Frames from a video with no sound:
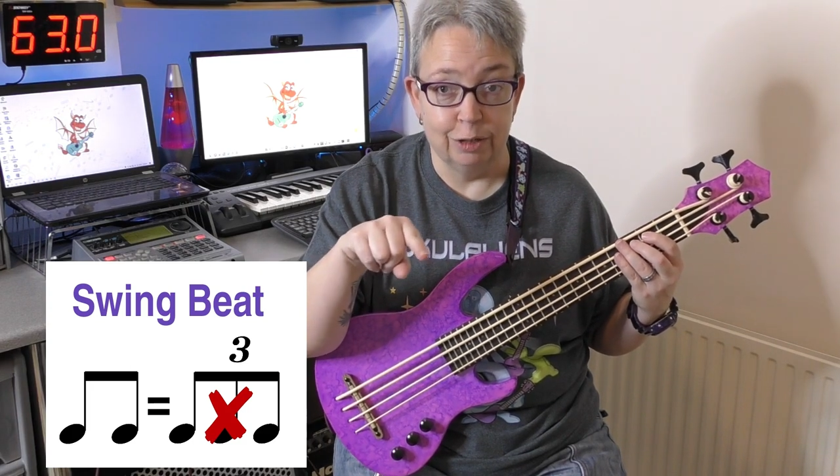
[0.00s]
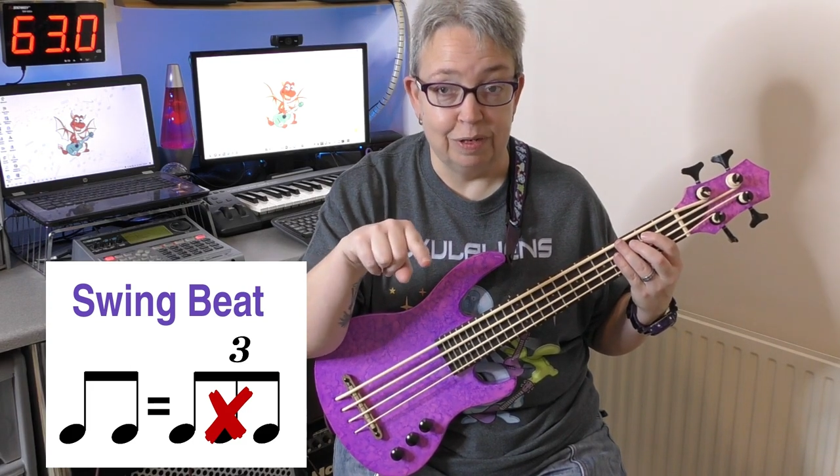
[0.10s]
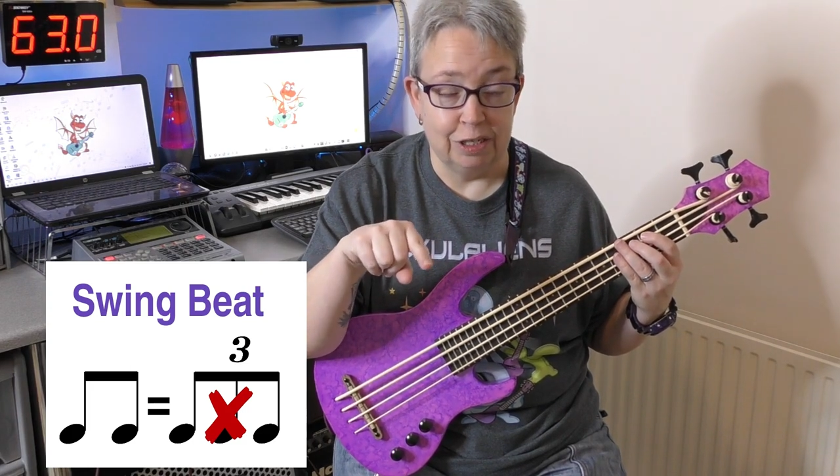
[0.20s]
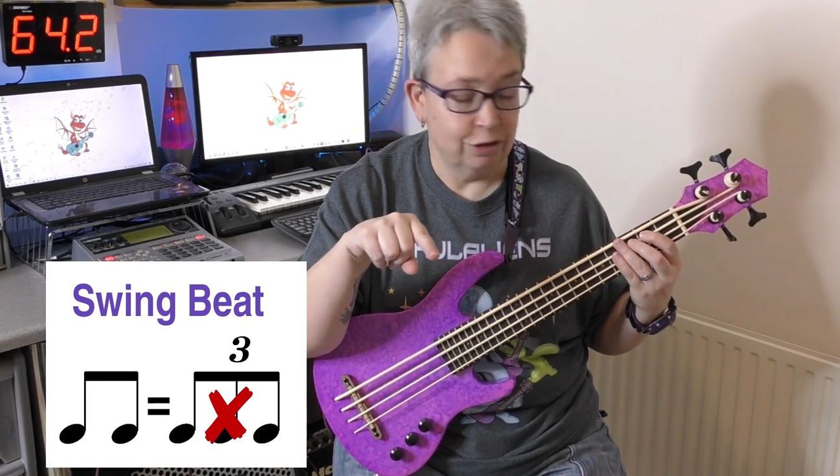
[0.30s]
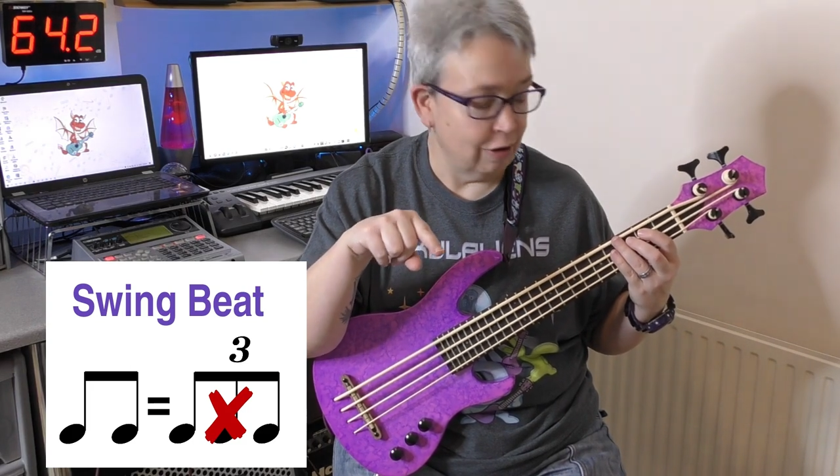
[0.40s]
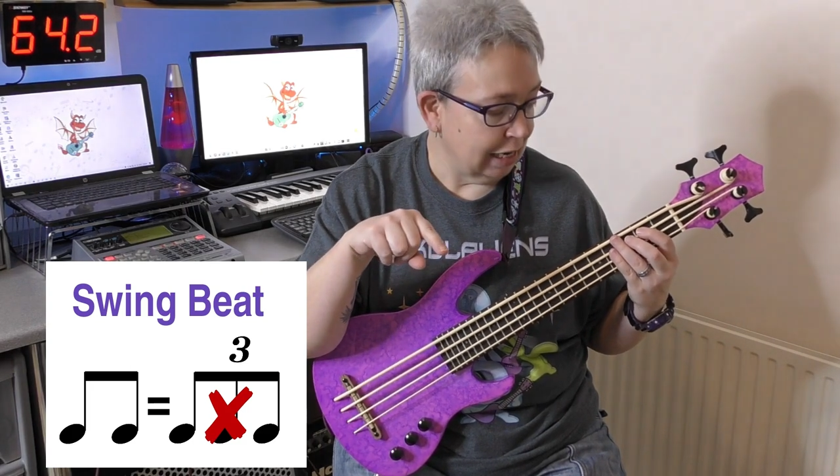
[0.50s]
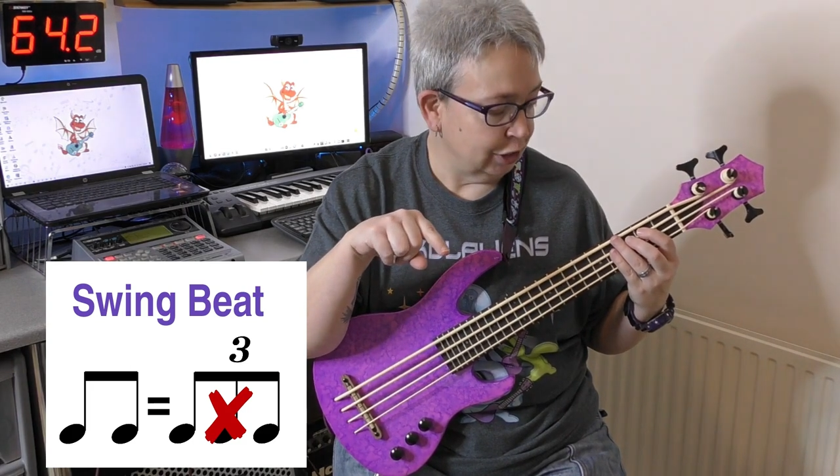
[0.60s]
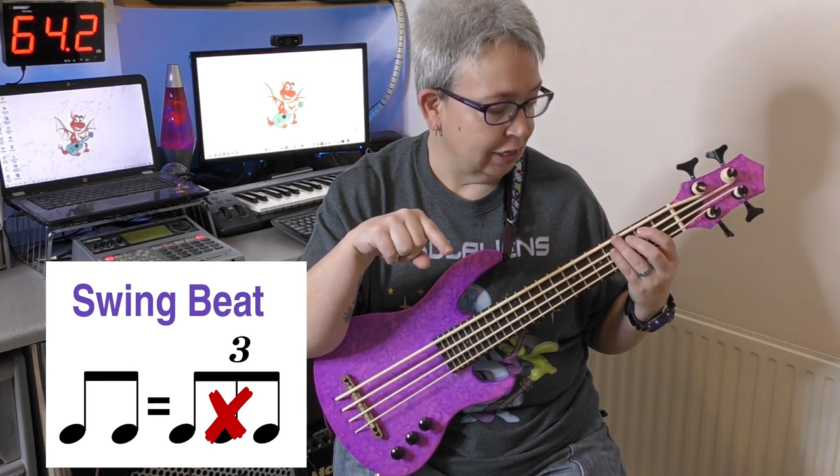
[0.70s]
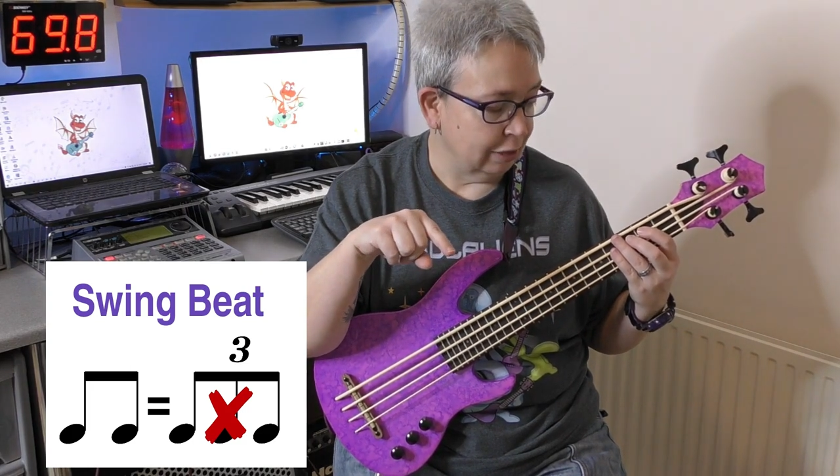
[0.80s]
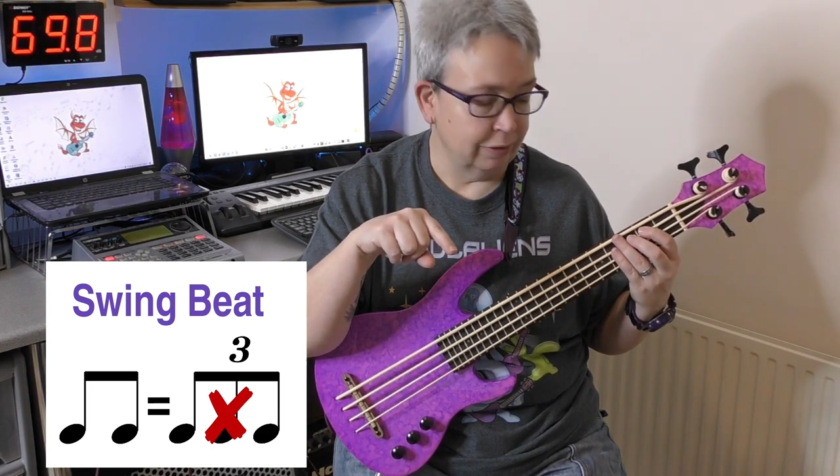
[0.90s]
has been
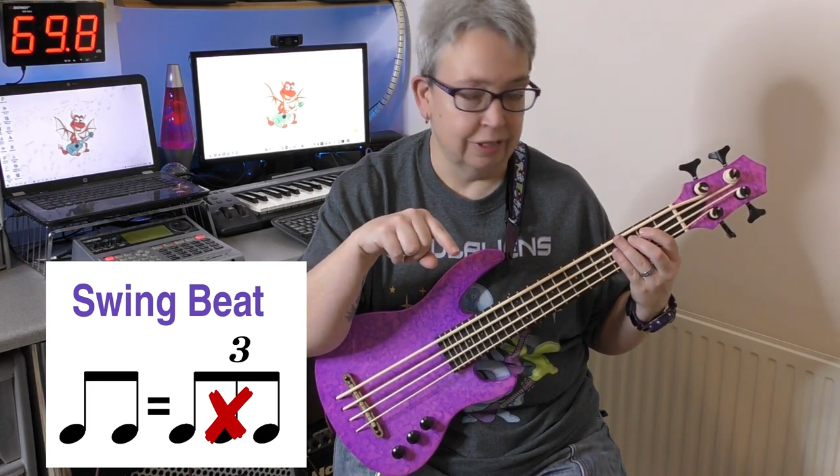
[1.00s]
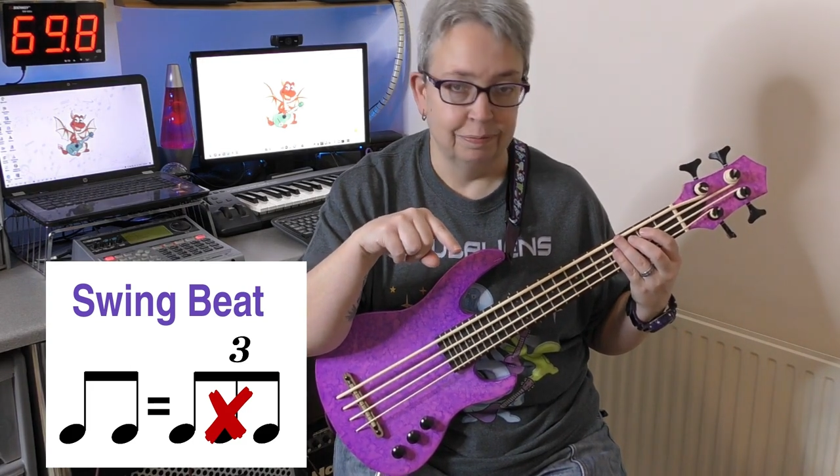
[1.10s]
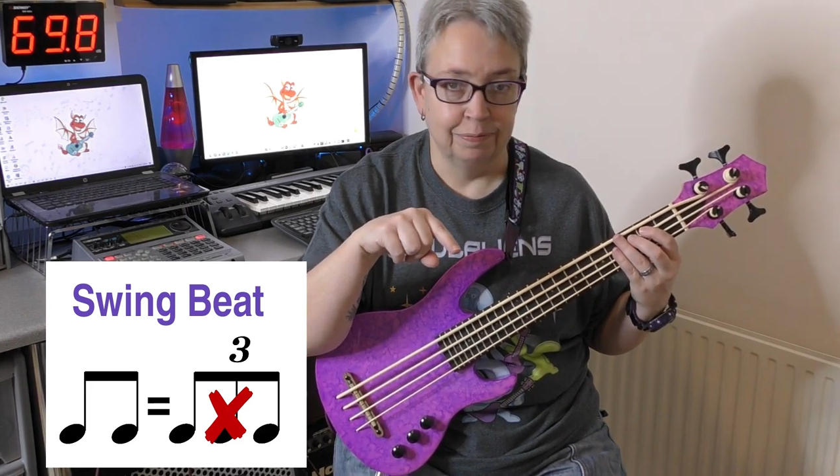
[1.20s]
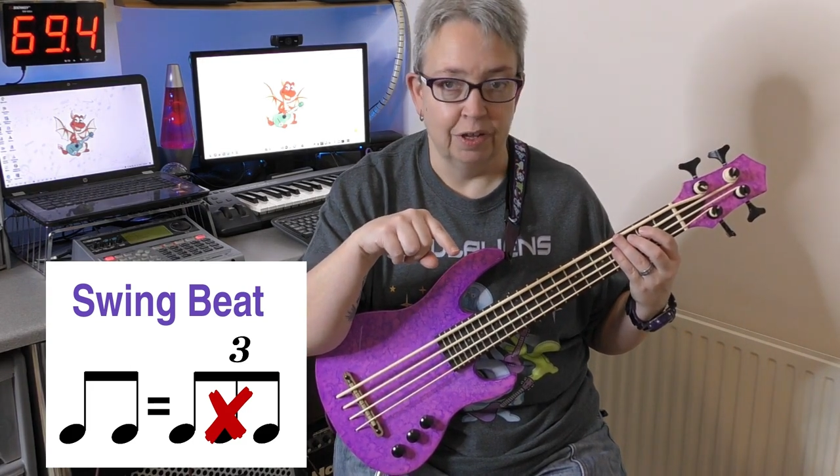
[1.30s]
scratched out.